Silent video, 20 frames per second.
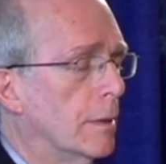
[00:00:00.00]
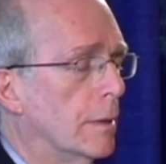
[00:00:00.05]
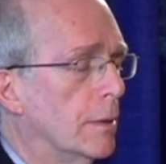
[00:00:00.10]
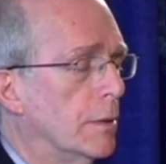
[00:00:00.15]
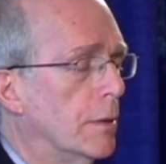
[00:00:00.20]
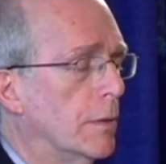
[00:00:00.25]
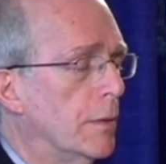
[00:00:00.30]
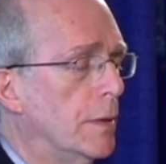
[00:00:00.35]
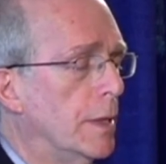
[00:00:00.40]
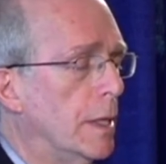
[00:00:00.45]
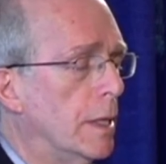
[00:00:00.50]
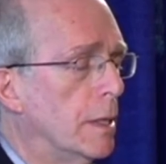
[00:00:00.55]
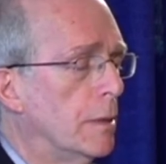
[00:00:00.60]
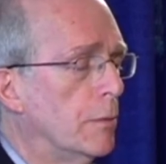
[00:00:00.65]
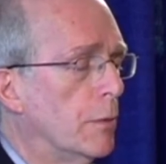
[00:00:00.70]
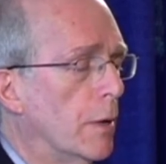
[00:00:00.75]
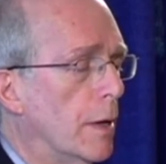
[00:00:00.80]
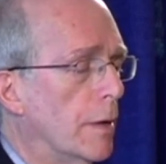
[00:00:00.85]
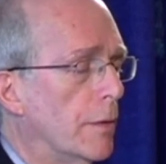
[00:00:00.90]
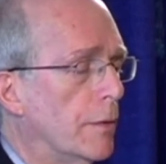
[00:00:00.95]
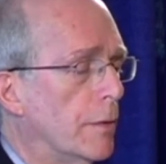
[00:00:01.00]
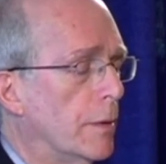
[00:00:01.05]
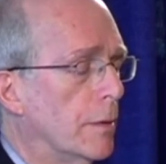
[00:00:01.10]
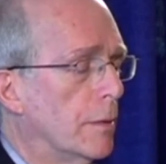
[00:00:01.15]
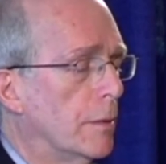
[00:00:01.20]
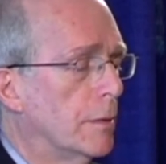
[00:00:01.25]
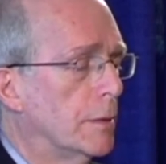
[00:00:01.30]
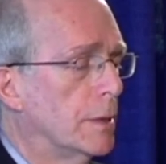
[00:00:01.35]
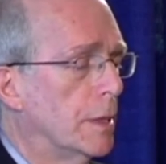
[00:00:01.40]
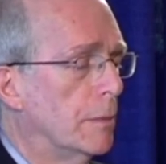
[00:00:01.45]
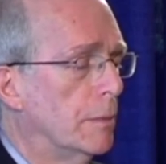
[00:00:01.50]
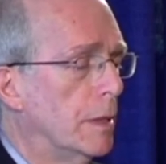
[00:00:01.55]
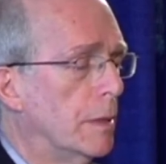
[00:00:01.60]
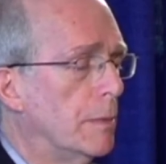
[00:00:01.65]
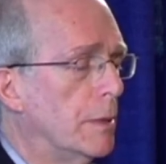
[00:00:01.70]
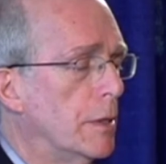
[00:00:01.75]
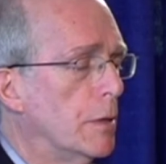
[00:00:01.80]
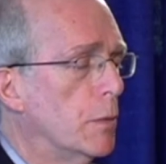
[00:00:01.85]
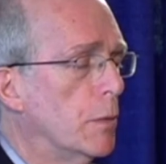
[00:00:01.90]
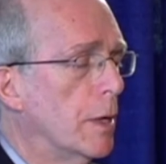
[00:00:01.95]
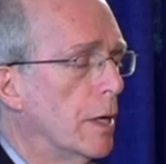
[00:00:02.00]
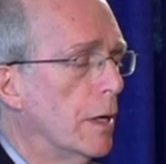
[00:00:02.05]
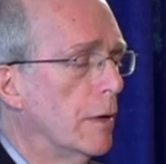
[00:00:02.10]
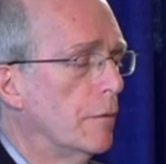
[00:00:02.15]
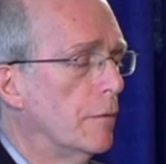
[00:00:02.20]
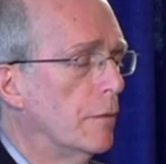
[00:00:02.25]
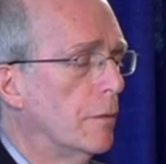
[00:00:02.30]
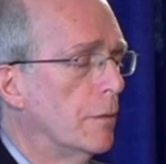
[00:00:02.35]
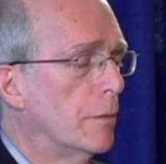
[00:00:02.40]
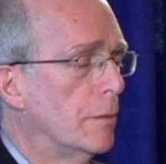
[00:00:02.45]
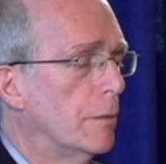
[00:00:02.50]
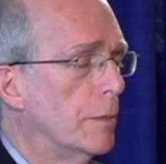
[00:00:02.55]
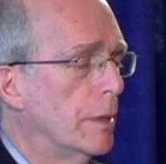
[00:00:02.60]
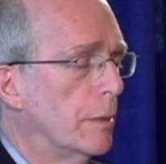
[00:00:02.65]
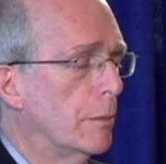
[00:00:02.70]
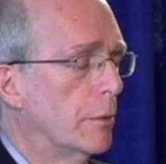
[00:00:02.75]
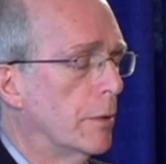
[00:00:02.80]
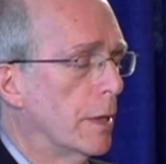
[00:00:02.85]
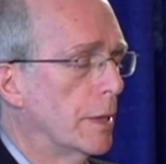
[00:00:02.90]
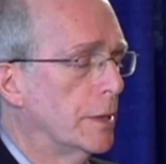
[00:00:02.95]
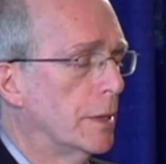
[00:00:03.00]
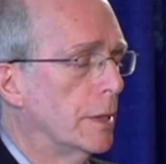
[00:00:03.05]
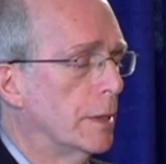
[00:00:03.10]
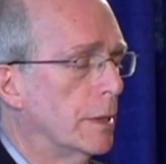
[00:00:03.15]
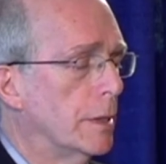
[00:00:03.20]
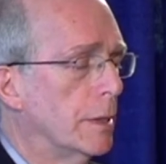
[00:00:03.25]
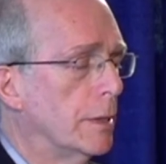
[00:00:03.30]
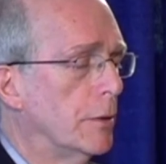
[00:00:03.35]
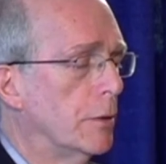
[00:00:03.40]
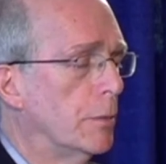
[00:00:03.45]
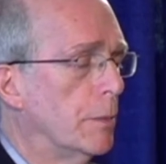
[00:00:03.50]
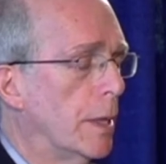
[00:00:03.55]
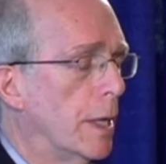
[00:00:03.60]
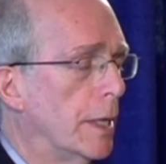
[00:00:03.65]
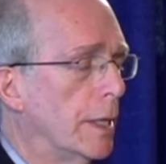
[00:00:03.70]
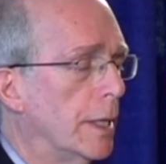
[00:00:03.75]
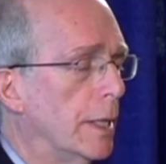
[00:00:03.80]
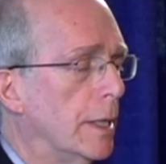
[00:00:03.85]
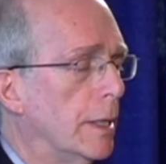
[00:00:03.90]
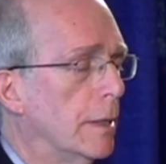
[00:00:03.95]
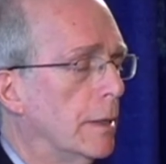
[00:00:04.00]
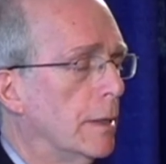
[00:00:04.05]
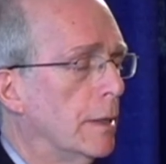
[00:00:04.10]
During the in-breath, simply be aware of being present in your body.